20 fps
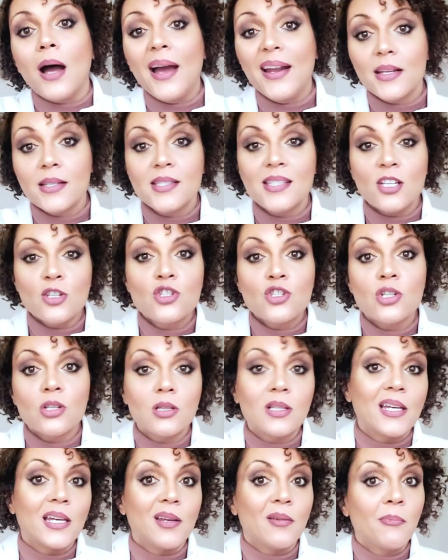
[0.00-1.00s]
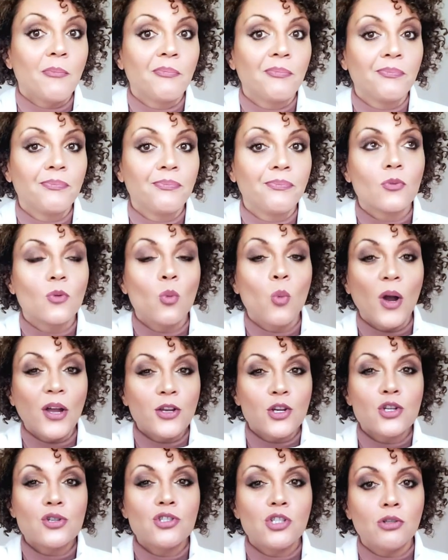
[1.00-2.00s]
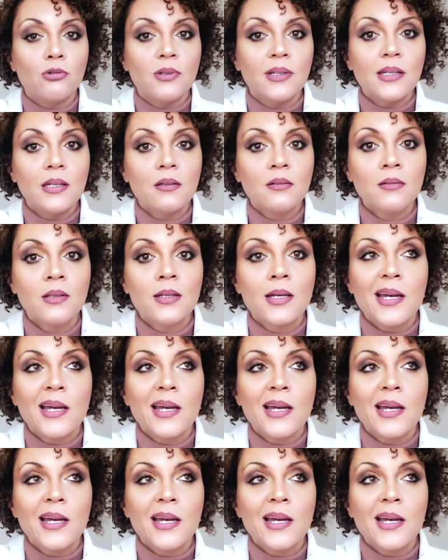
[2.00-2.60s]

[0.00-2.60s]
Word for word: And essentially what you're doing